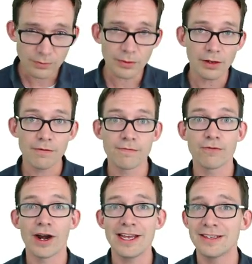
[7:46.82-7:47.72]

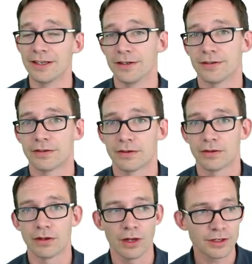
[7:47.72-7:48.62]
Phrases,
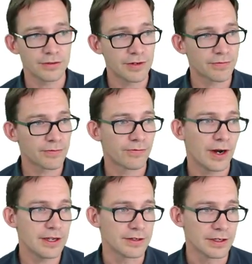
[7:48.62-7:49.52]
lots of different
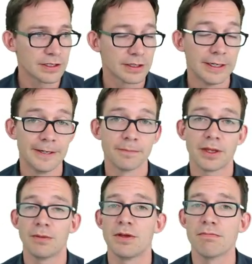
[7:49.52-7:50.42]
phrases can
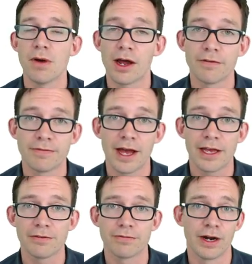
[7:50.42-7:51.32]
be modifying
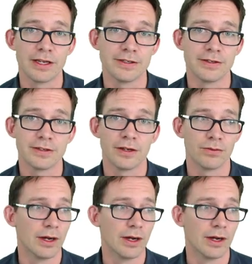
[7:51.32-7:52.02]
phrases as well,